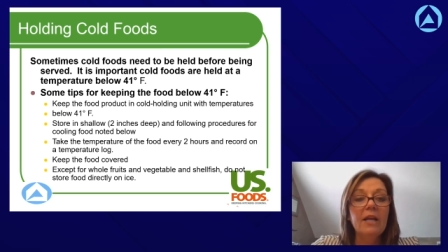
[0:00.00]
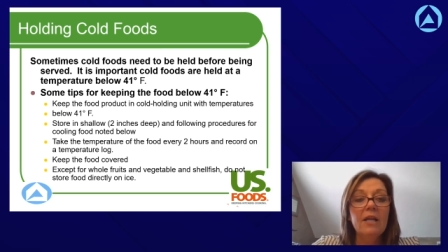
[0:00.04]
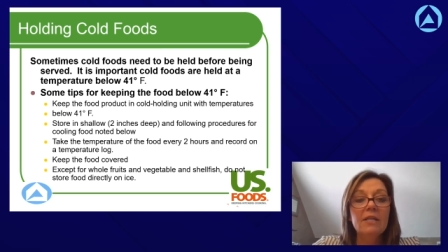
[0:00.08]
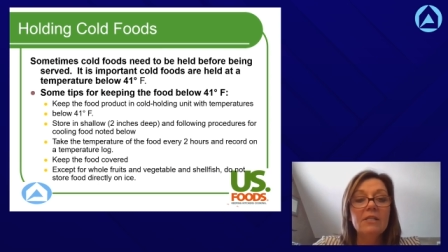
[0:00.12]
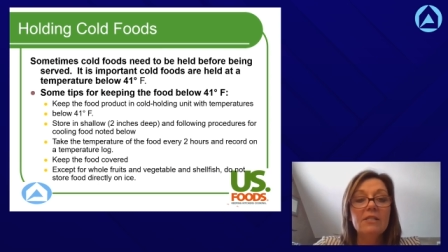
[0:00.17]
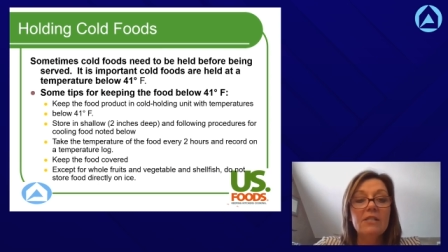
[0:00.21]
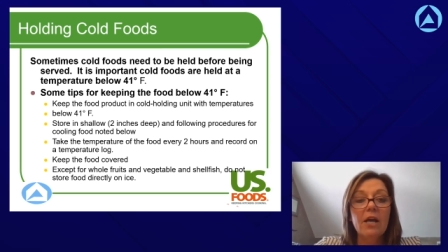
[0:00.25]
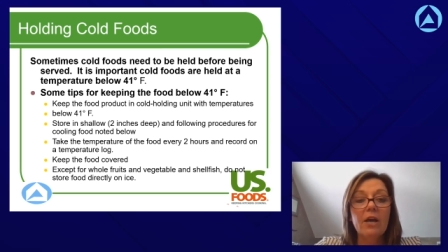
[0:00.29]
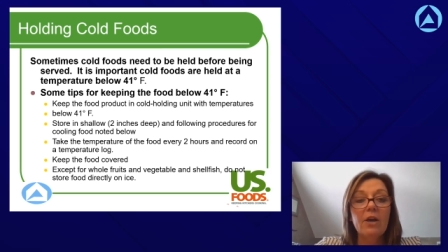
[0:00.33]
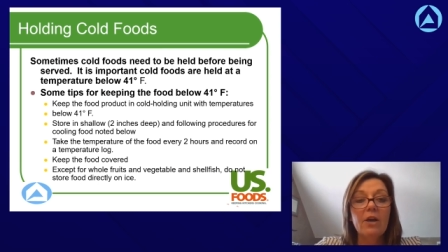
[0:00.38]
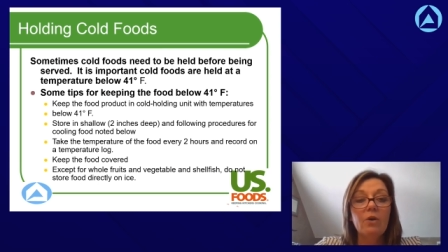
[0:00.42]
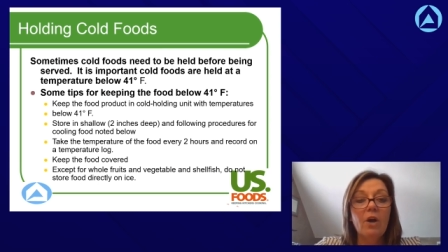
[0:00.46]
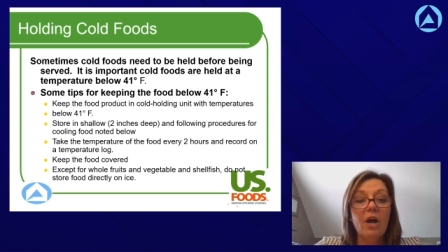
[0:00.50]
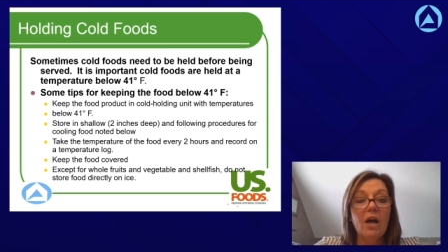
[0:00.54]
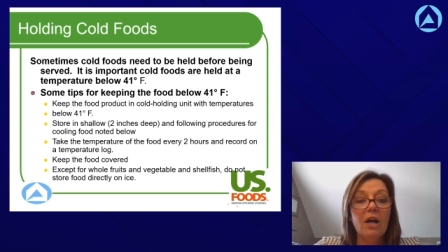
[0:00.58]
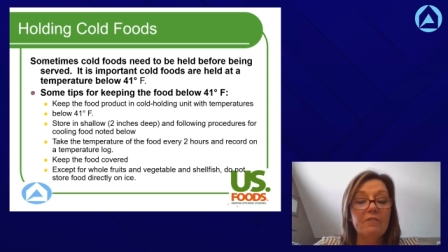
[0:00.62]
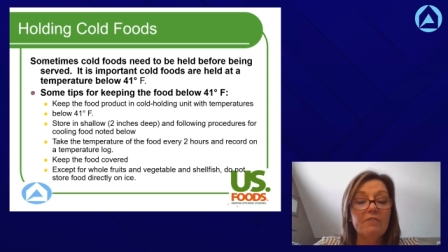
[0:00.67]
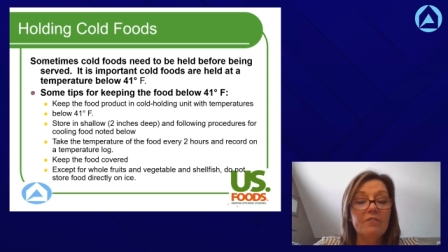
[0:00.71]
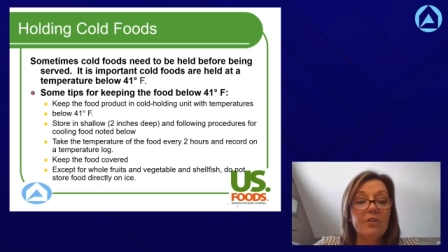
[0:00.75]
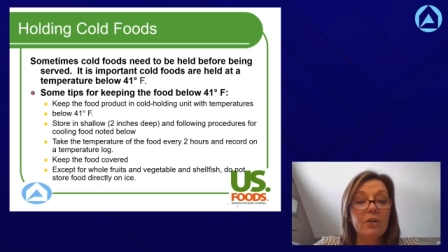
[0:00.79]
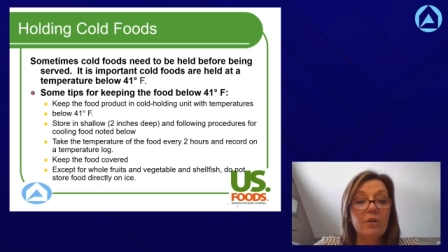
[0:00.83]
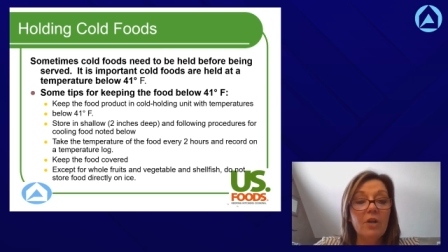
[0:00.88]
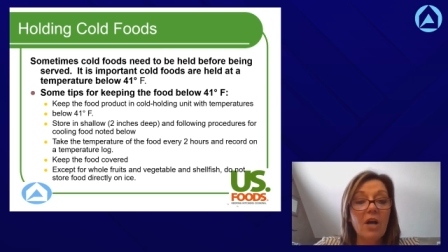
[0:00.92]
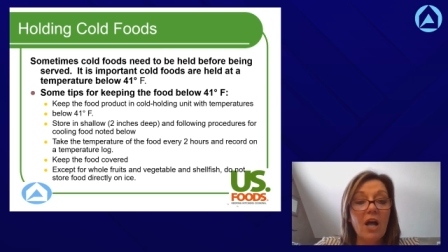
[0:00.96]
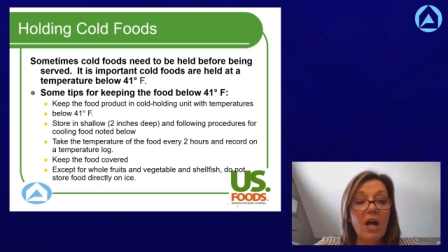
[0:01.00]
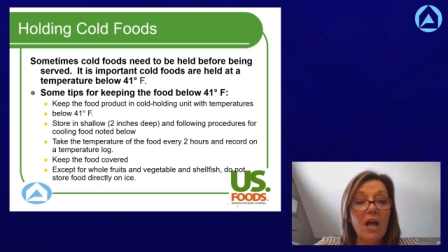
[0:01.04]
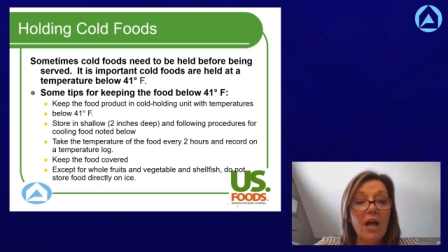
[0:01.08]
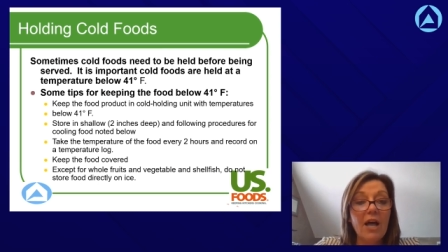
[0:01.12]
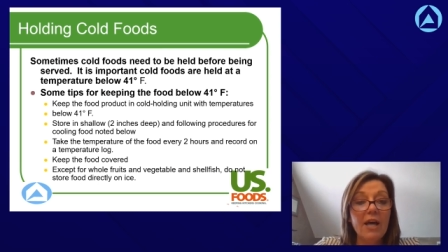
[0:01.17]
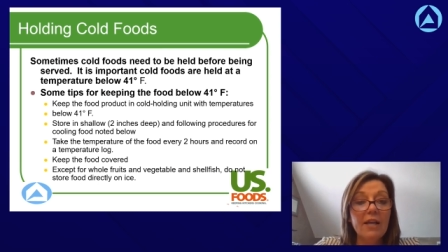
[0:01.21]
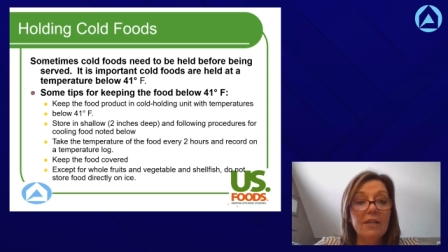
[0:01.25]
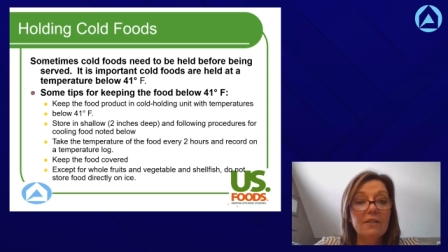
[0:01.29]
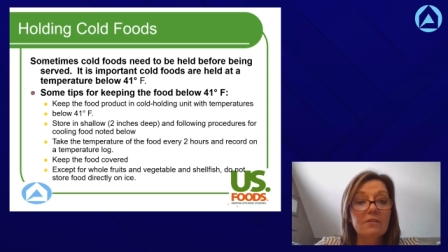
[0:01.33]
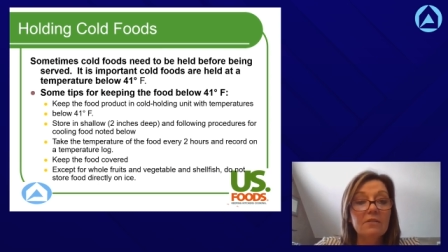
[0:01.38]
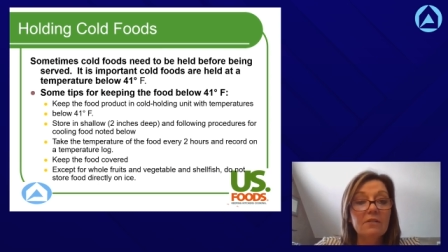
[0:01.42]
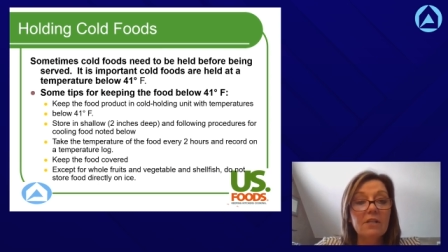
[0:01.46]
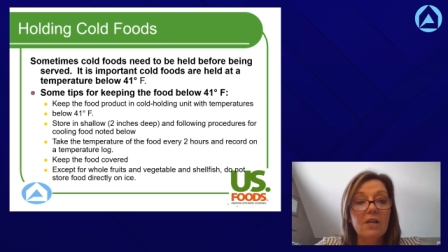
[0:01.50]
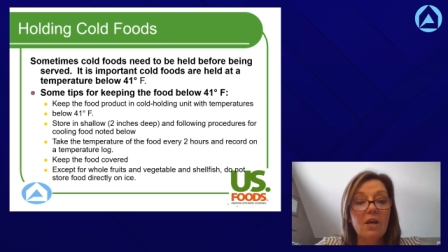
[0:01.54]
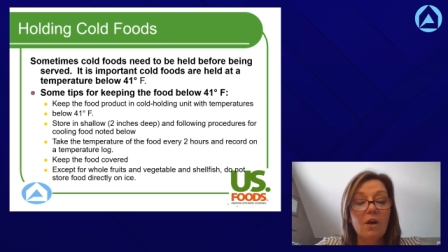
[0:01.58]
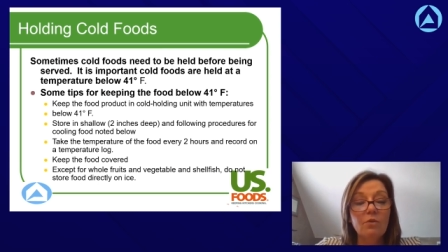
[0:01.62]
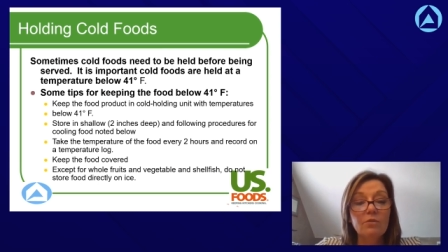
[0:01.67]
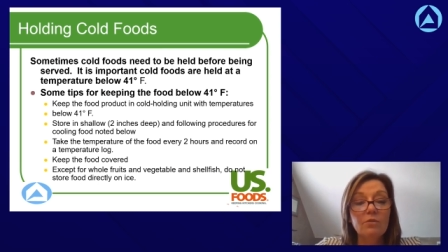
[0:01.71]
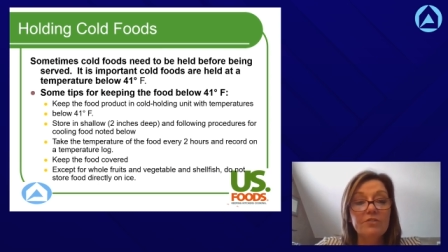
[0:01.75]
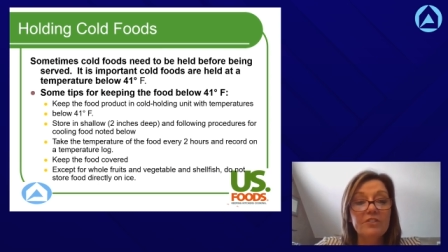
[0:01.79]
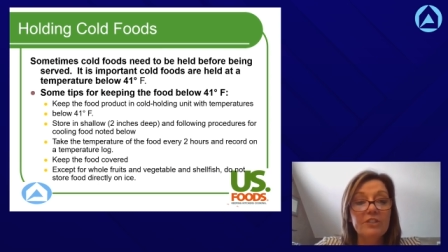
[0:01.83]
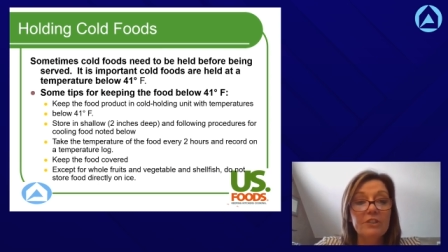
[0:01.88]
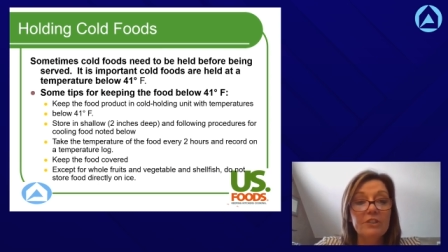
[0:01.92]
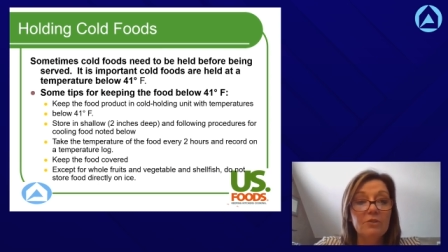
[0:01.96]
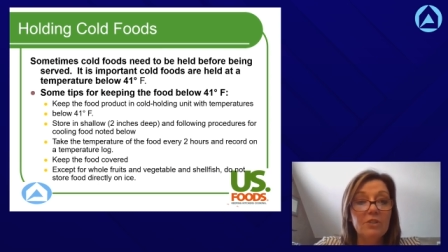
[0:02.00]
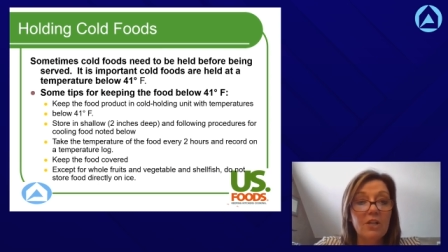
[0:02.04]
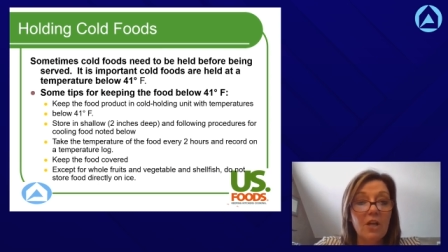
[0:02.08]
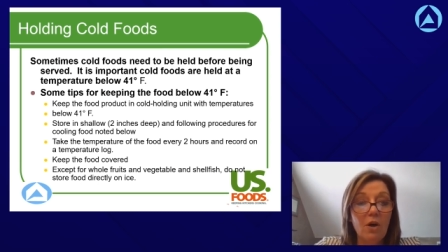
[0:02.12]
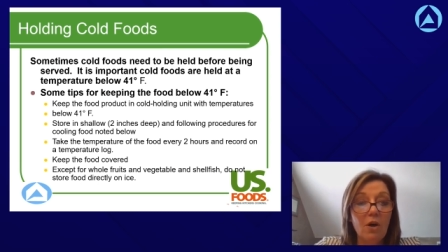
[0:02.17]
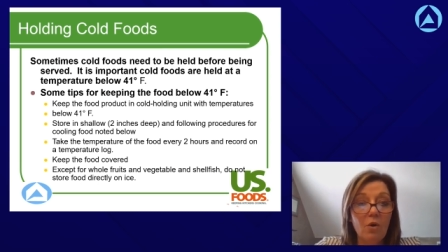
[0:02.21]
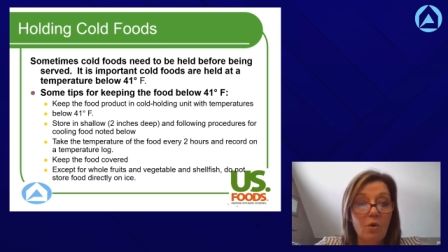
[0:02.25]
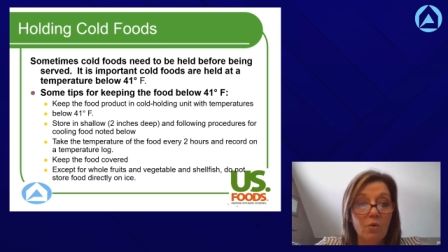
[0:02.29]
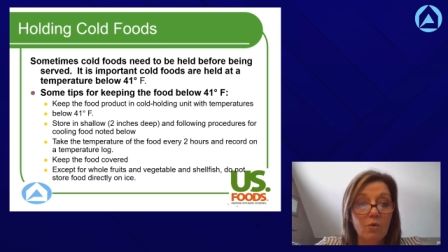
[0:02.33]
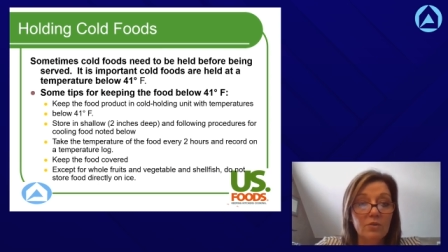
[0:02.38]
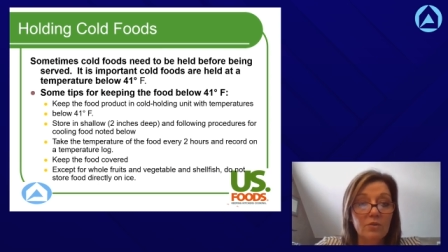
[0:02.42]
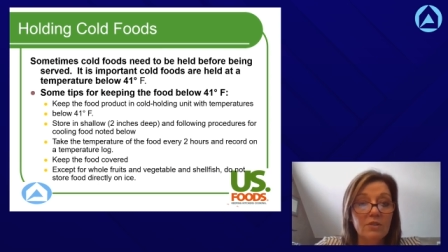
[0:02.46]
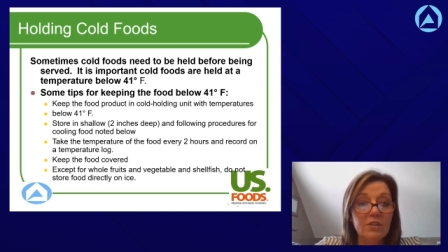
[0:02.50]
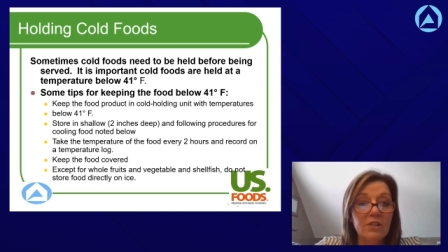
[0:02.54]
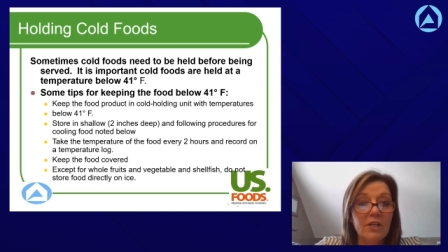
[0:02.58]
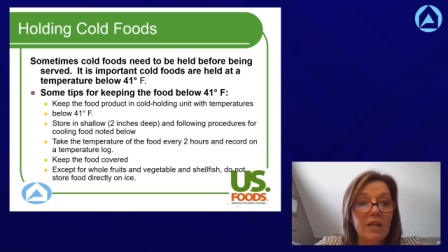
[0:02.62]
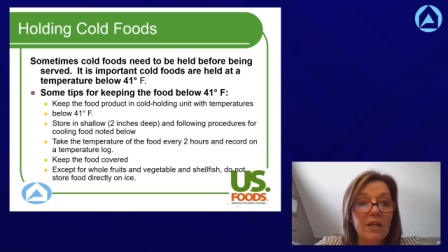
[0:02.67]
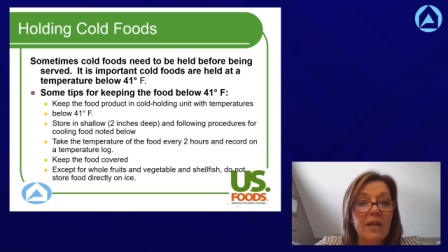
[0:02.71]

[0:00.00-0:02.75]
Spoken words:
So hot food hot, cold food cold.